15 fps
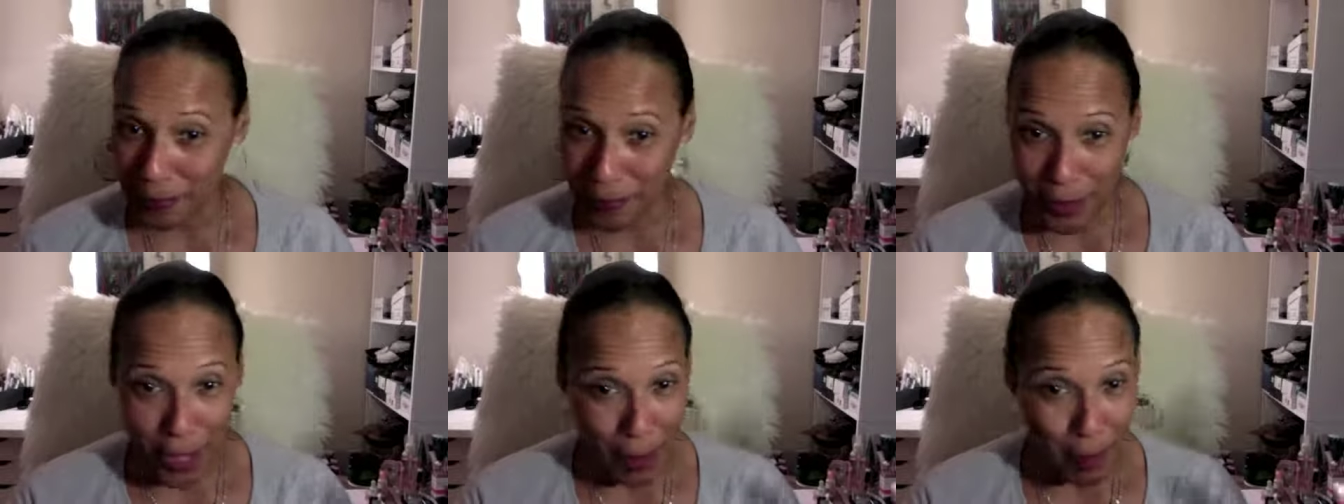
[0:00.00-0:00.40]

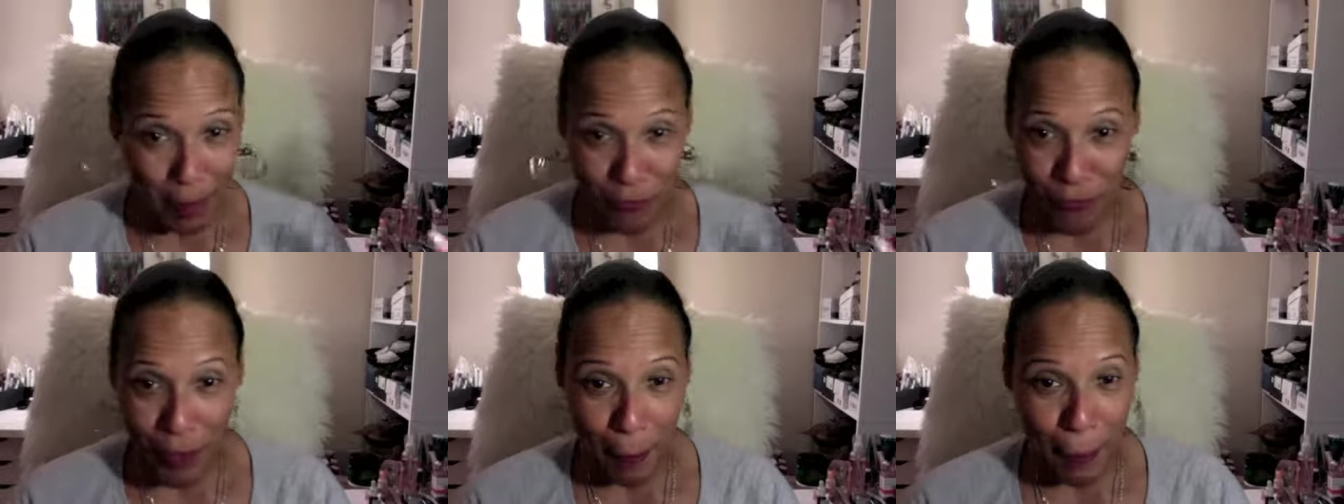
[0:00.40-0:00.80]
Give me
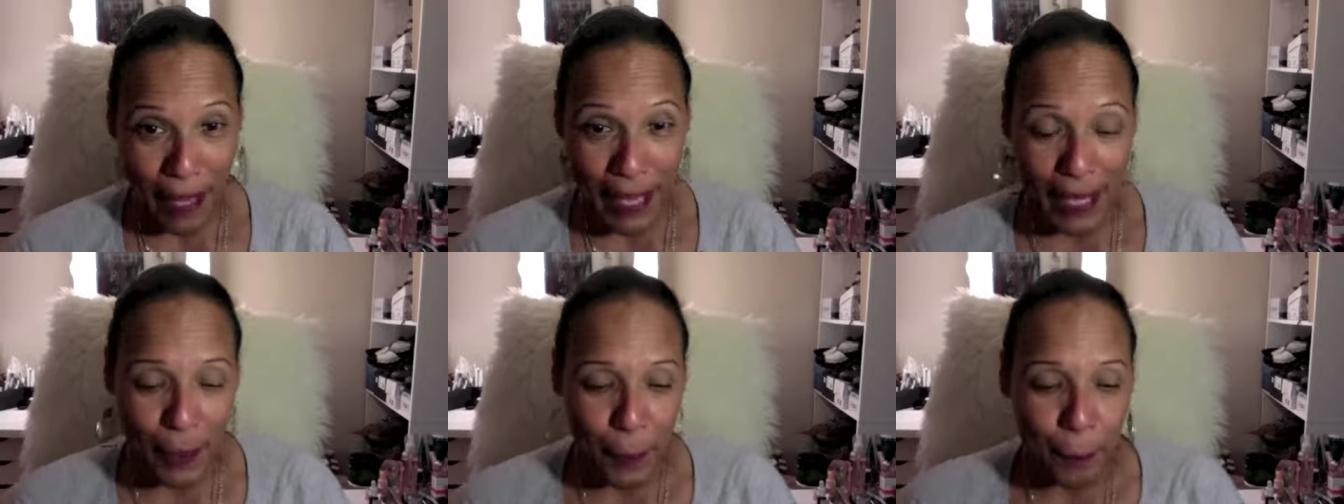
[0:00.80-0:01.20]

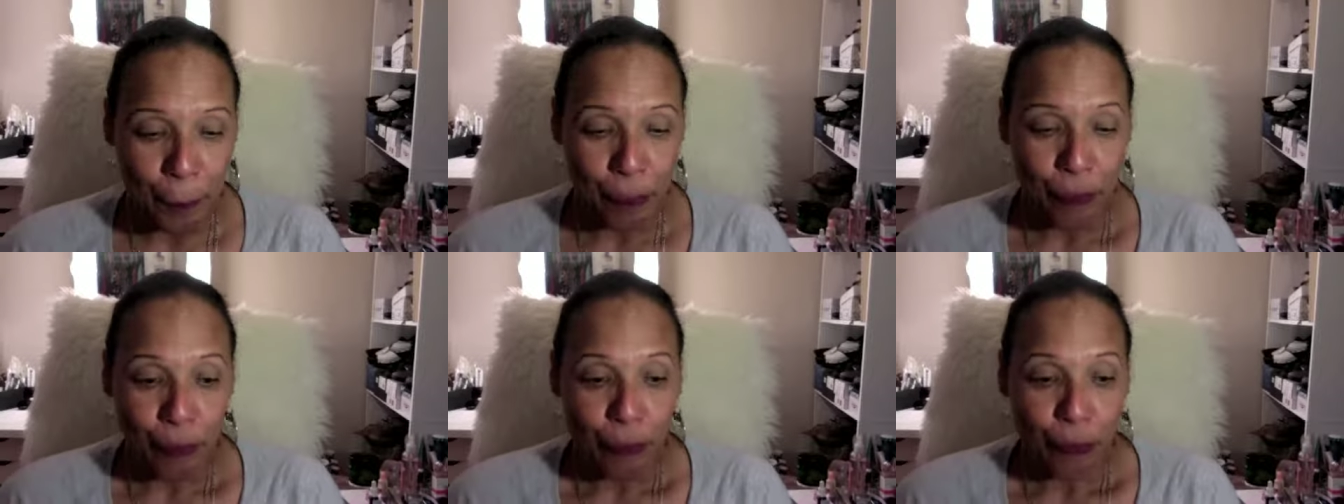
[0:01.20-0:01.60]
feedback.
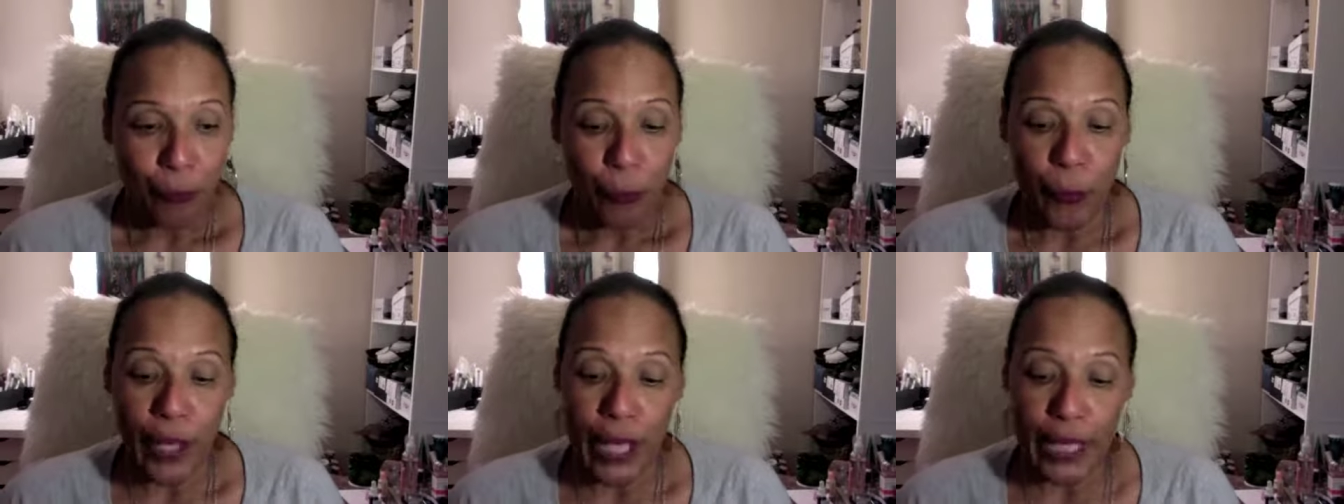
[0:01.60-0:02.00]

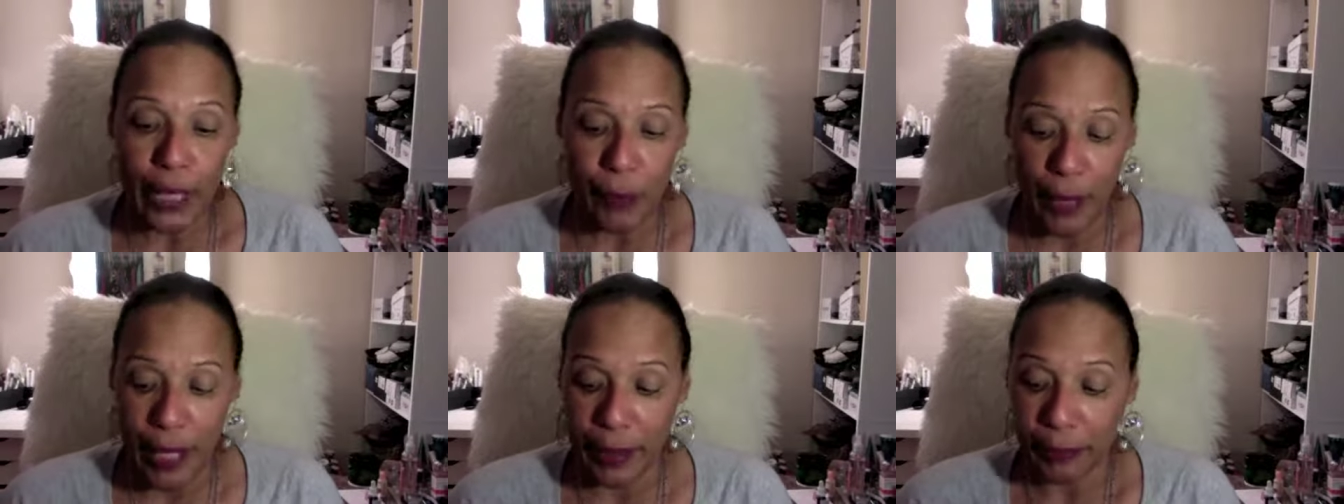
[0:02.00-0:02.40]
Well,
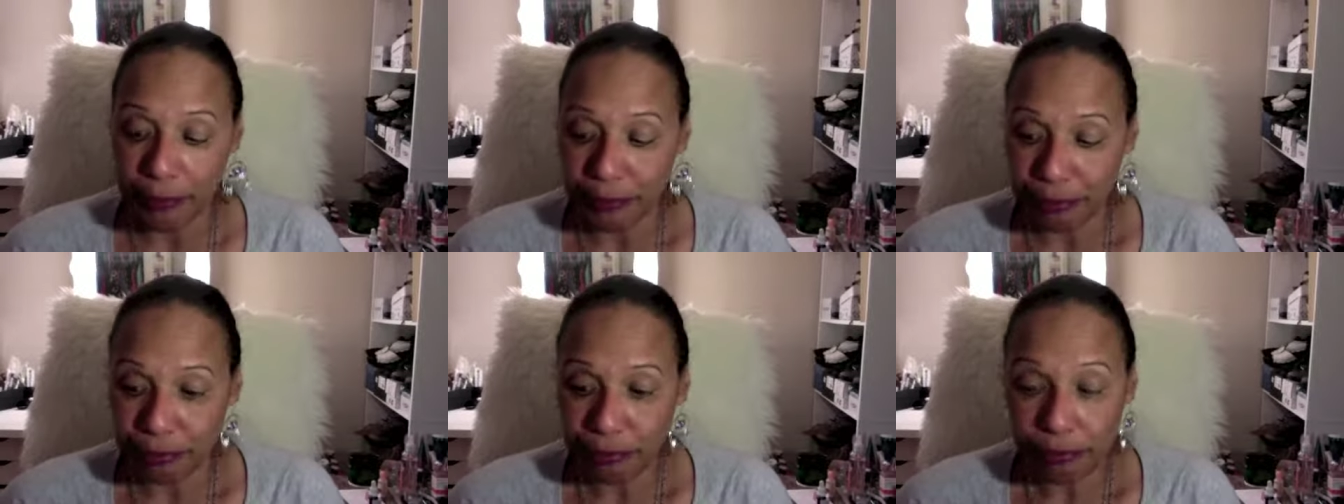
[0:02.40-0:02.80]
anyway,
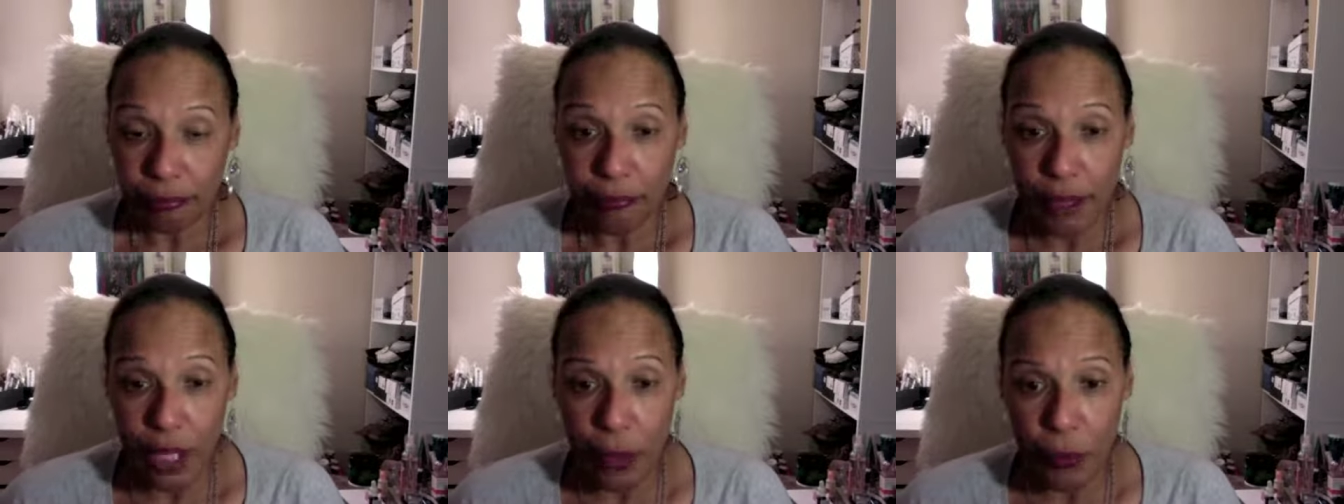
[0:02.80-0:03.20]

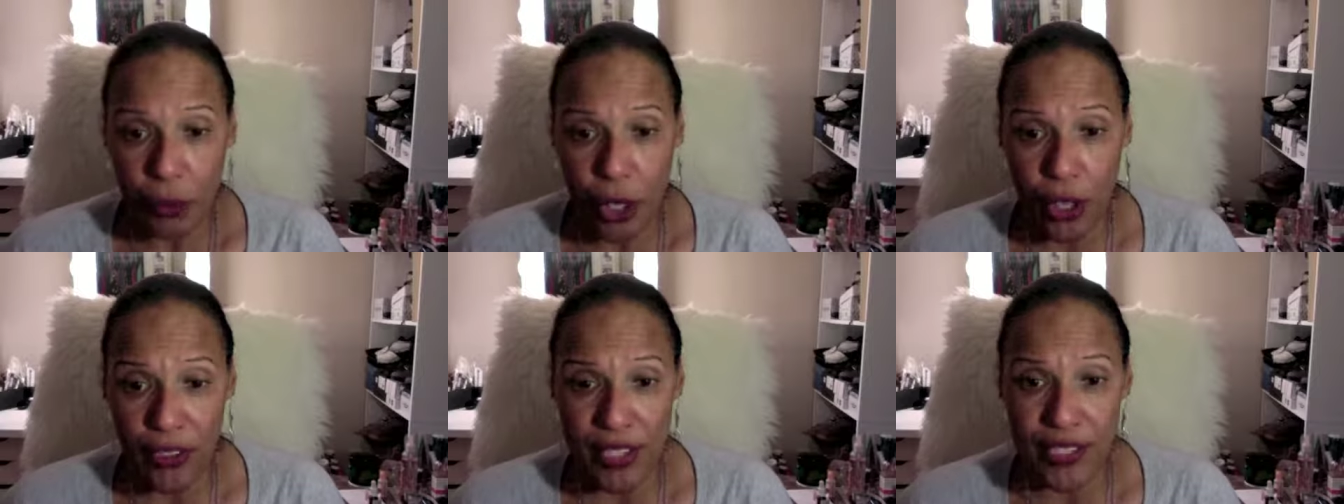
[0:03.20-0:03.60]
with
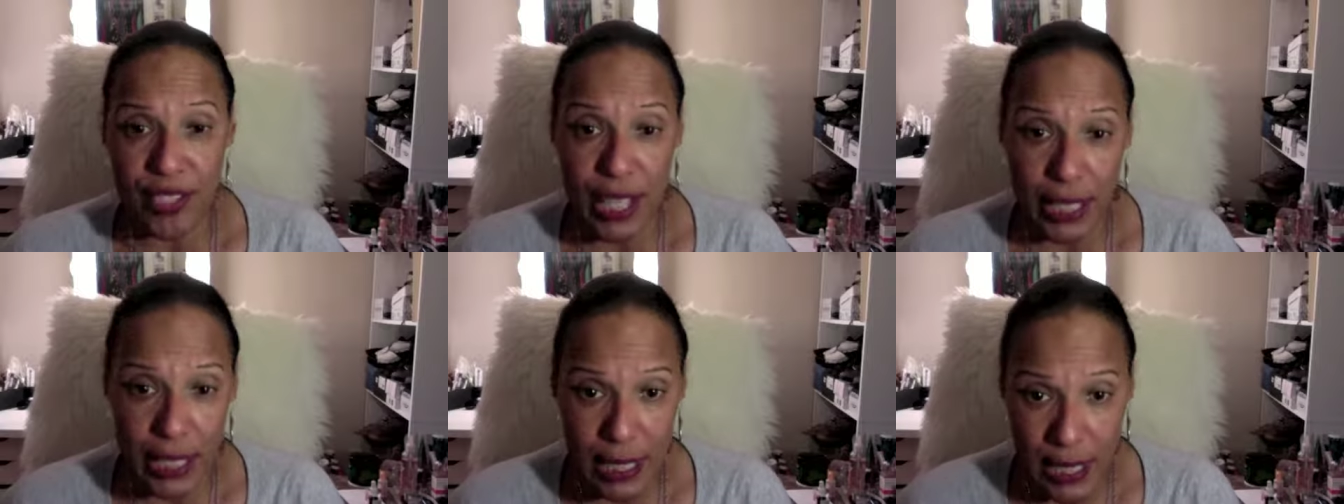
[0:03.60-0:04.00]
all this
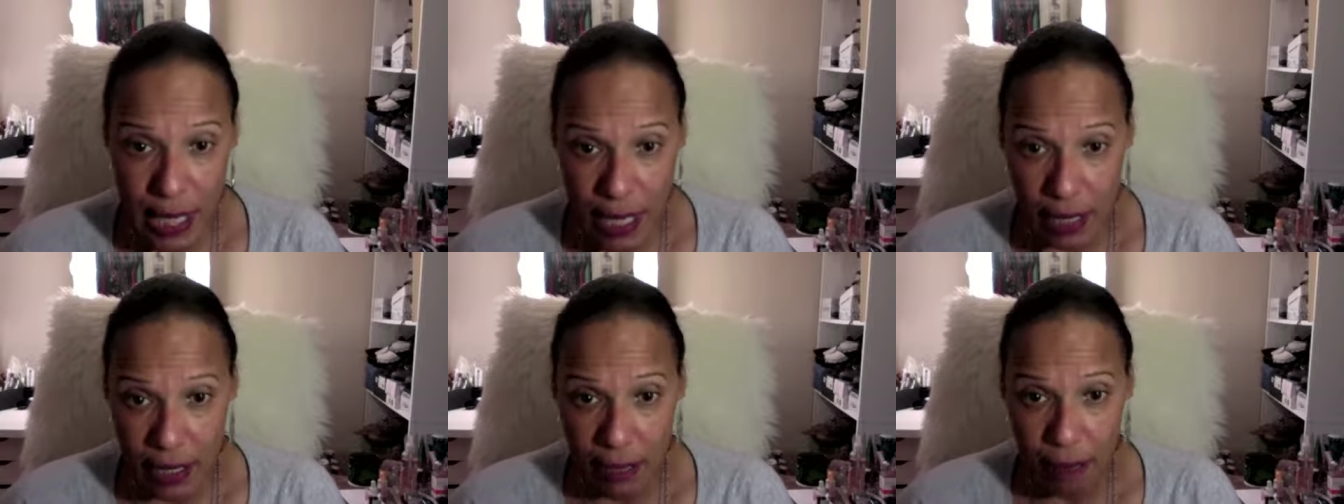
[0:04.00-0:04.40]
said and
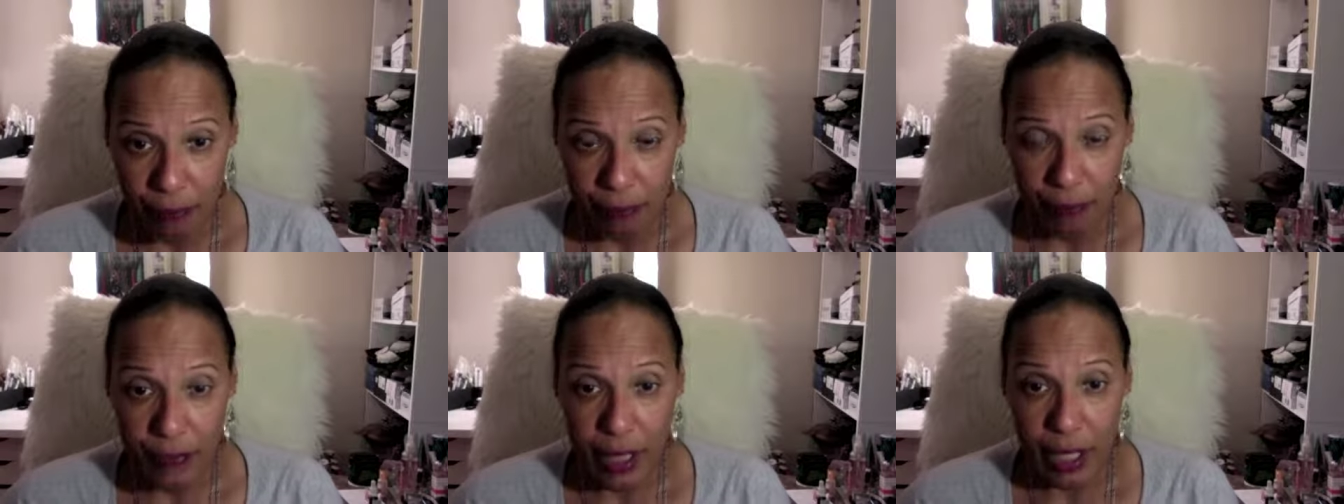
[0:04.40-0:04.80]
done,
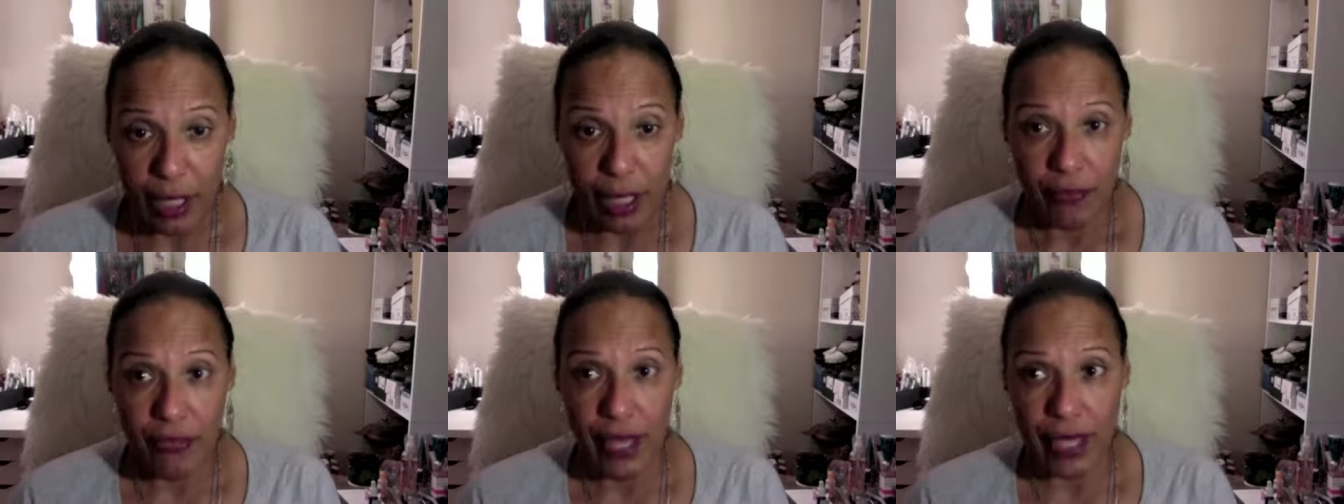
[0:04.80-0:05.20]

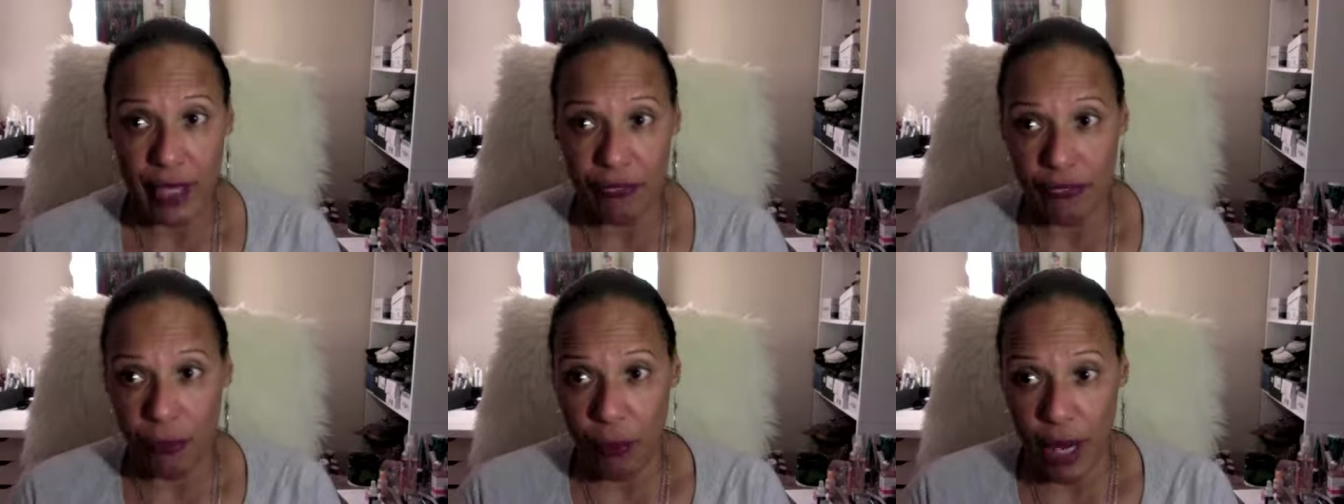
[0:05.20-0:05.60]
thank
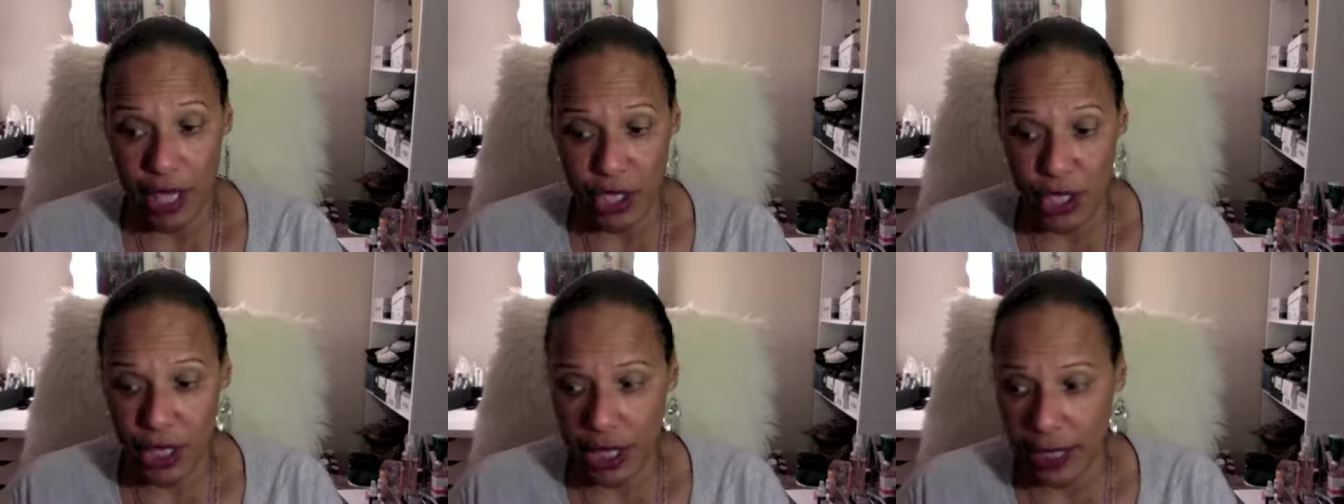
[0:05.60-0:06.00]
you for
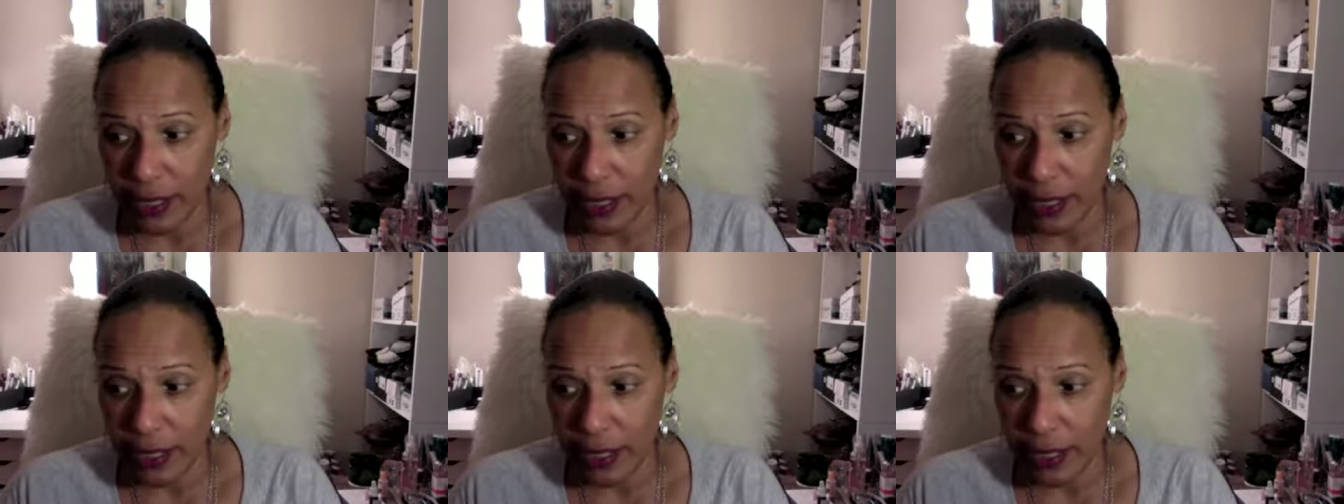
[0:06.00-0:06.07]
watching.